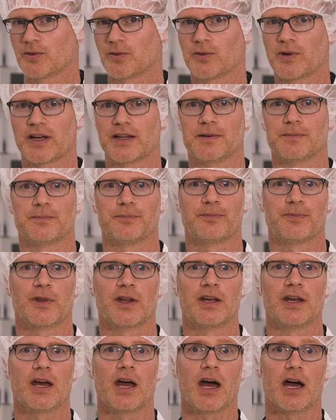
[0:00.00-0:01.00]
Right.
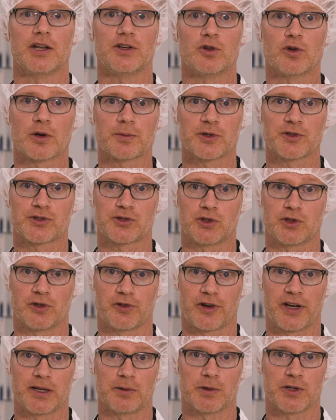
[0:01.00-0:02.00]
A normal solar
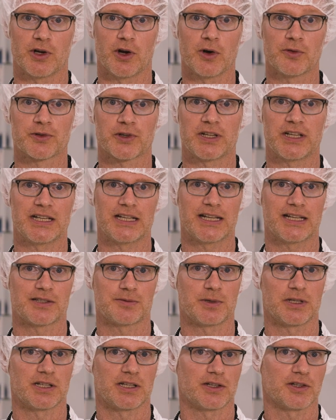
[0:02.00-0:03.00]
array would overheat as
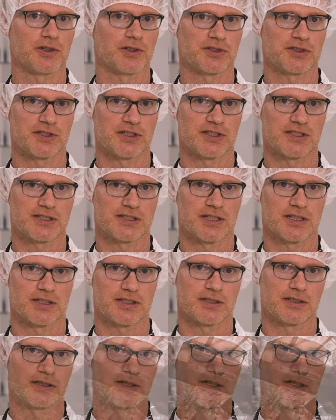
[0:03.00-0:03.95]
we get close to the sun.